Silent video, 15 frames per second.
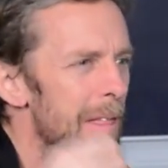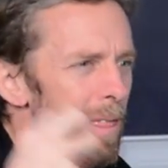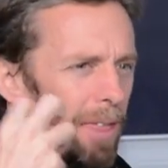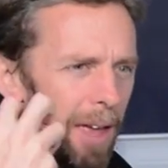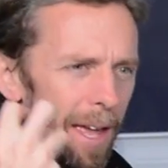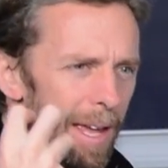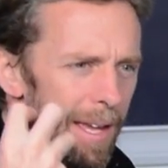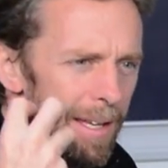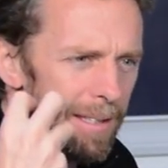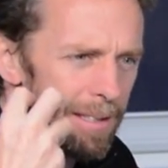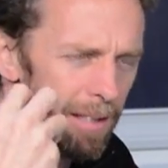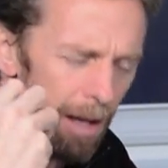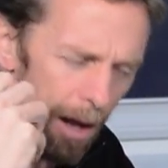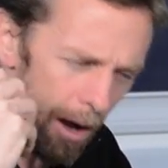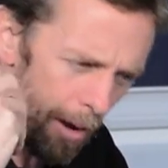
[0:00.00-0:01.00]
There's
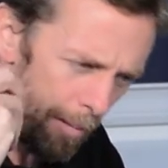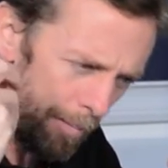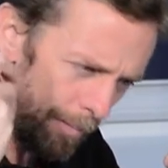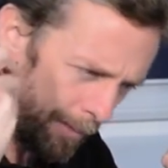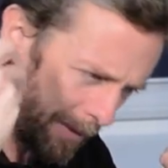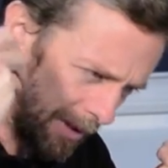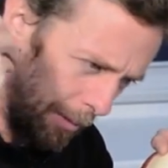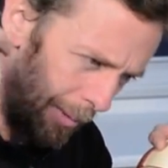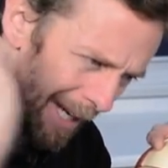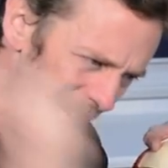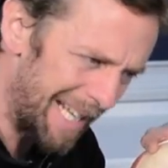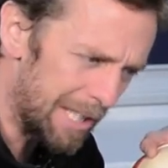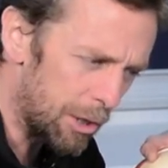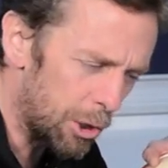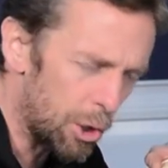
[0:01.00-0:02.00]
um, some
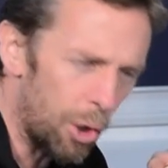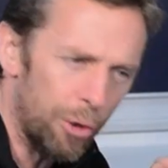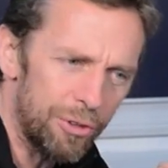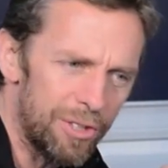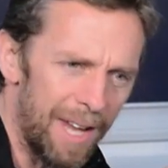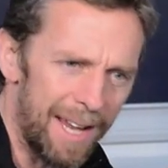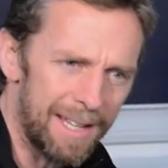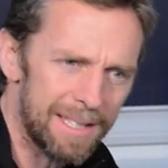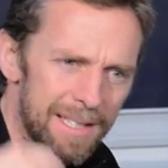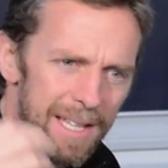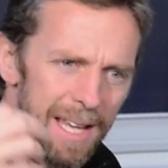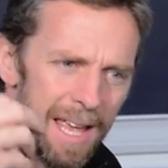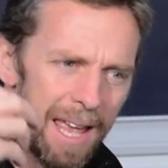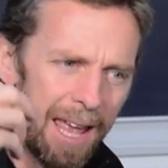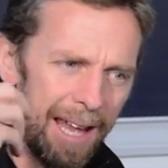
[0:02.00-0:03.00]
clinical context
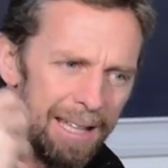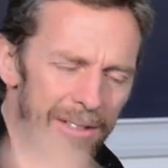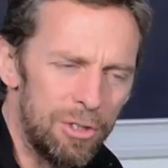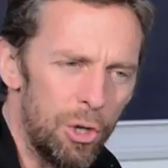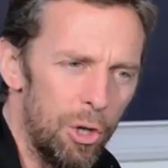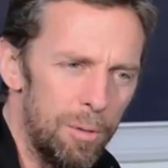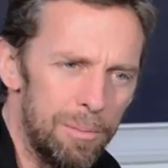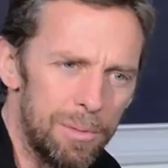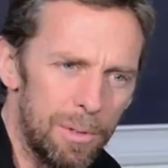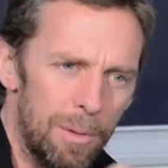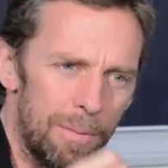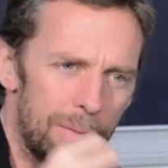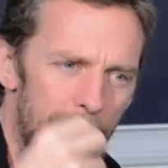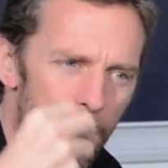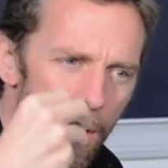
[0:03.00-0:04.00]
in terms
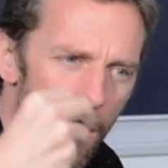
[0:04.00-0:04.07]
of